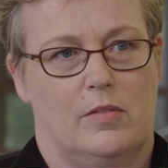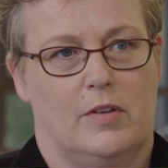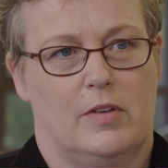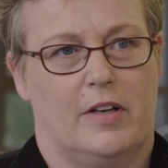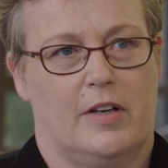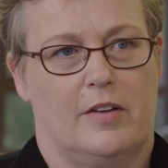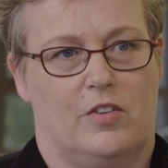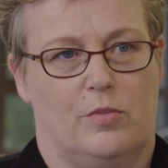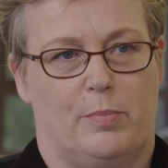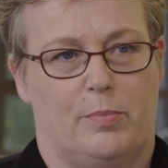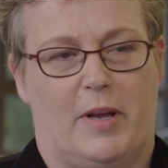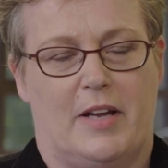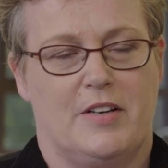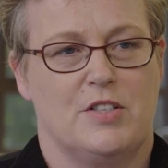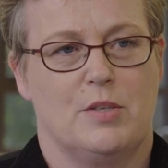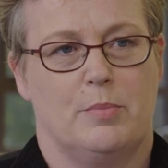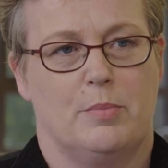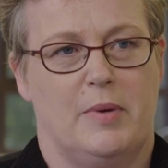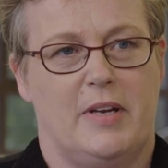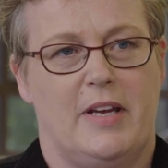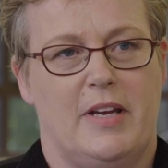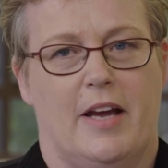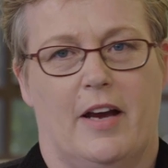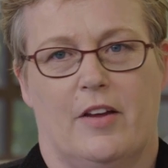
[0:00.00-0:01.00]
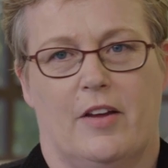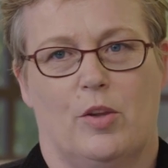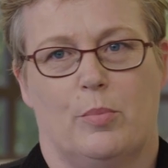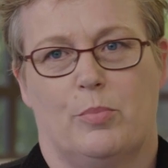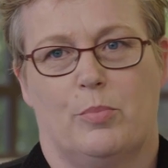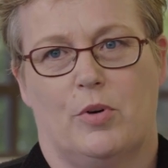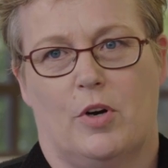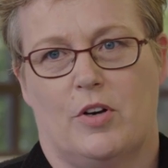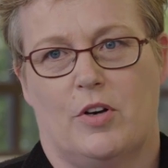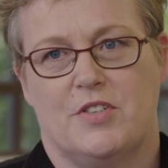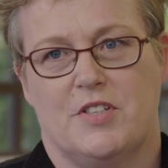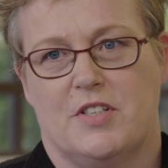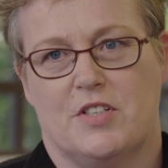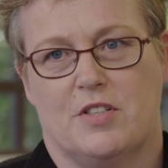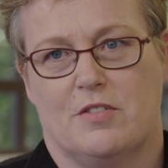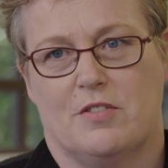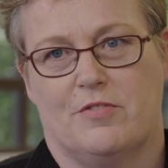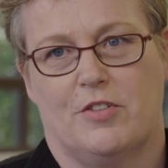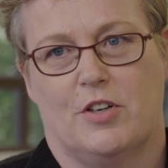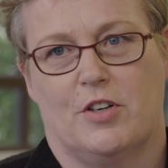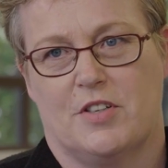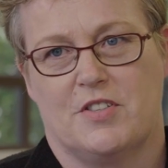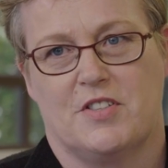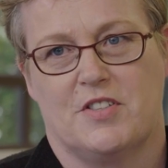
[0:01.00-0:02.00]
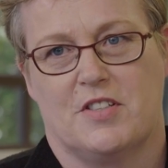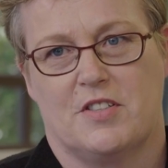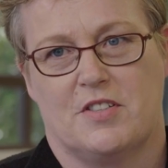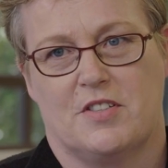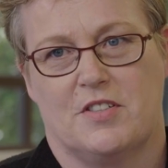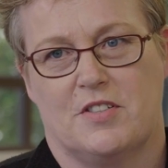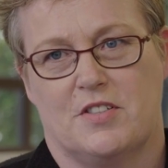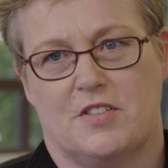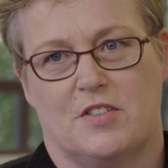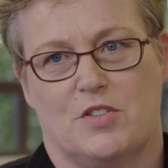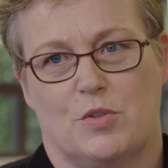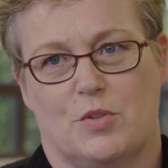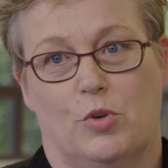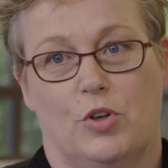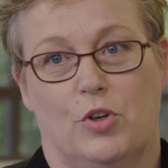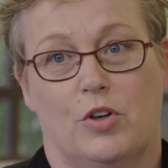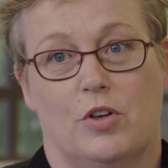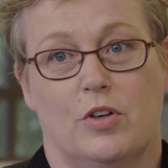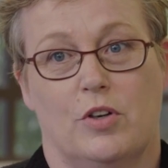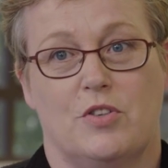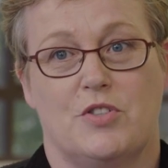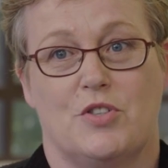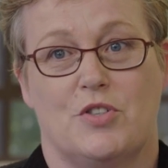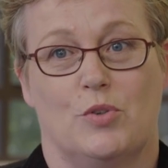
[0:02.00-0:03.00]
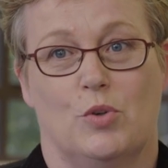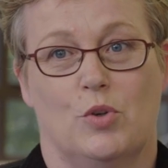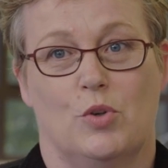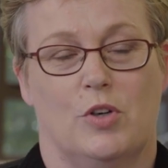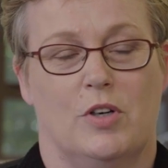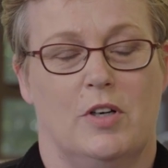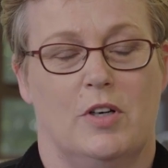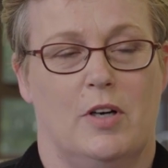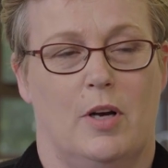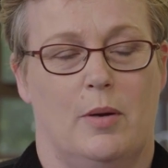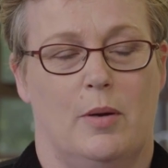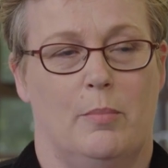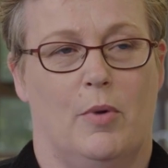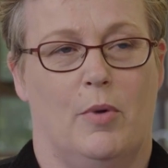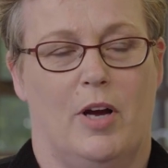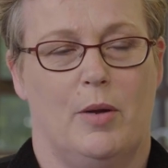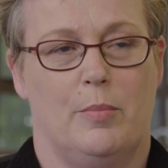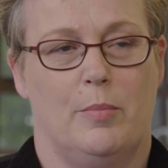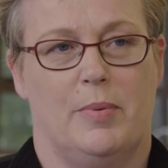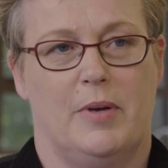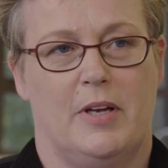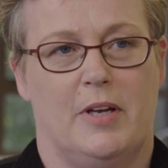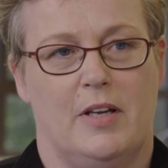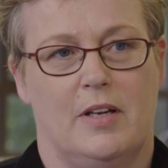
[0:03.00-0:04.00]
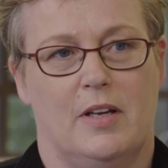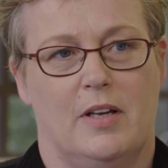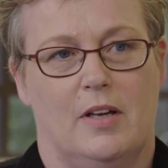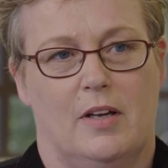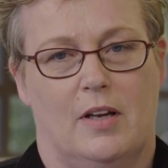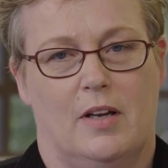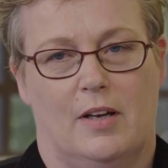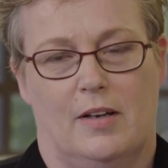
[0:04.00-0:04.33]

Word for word: explain to me how the process of photosynthesis works or it might be